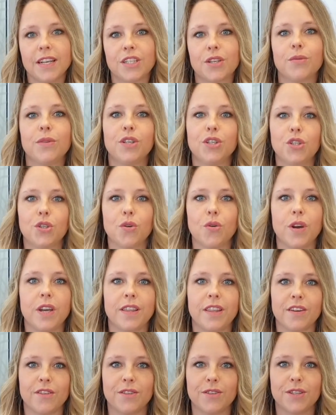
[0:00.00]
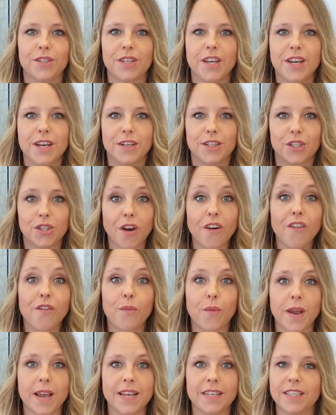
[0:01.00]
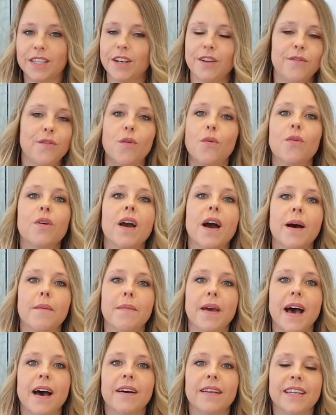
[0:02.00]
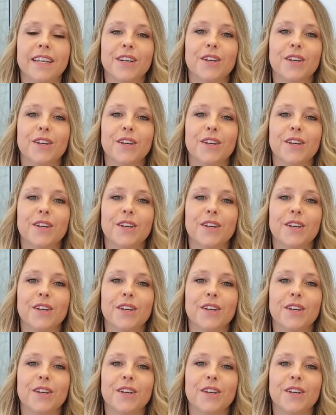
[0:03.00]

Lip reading: to enjoy those softwares that have all come out,